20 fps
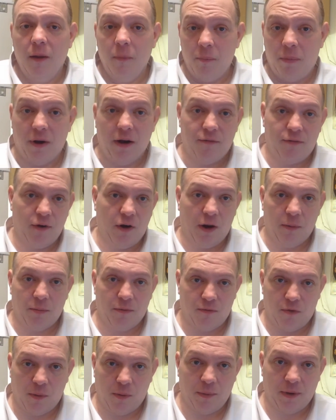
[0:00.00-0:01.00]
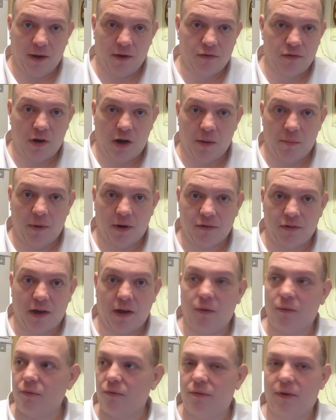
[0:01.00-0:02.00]
But if you are performing at a
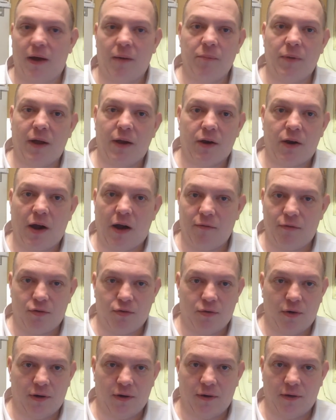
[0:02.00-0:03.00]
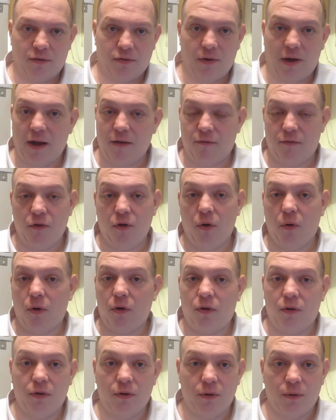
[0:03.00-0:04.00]
Starbucks, I'm not a coffee drinker, so I have no
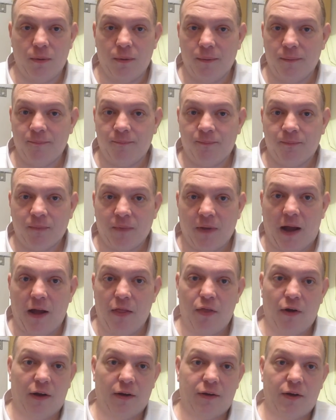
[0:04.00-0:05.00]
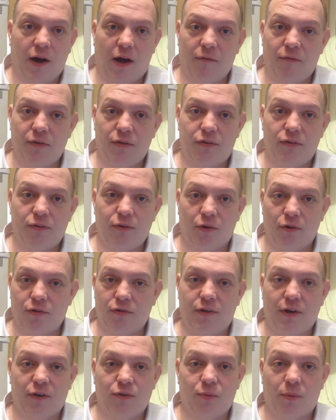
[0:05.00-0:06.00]
clue. I thought coffee stir
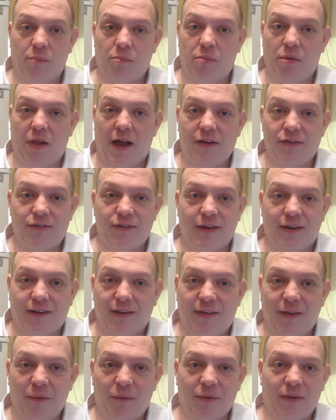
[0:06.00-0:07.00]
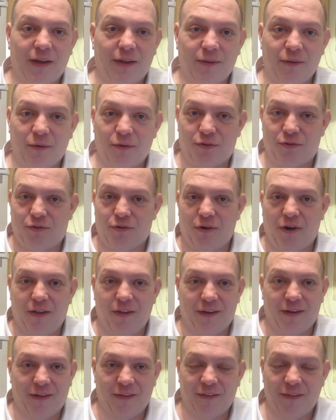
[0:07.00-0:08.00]
sticks were plastic and they were like little straw
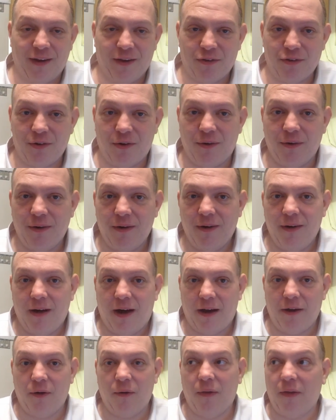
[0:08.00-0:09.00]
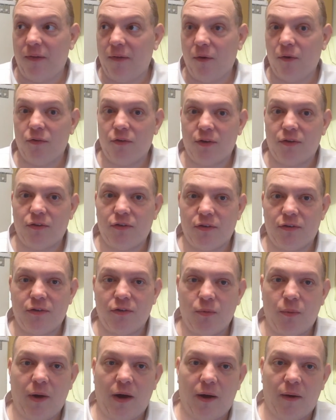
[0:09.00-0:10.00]
looking things. So I know that those exist
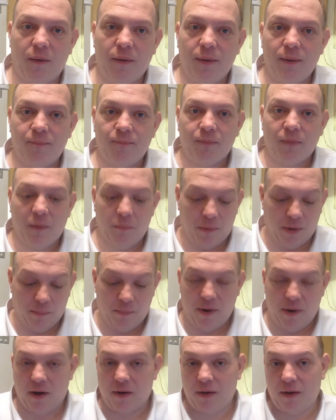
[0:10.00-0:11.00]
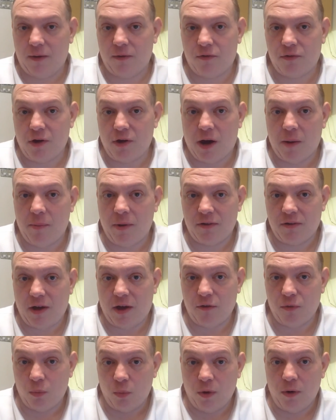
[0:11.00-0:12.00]
as well. But apparently Starbucks
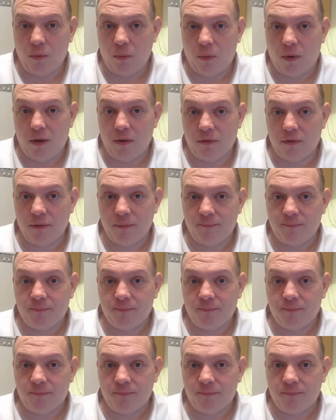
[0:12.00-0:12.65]
has wooden ones.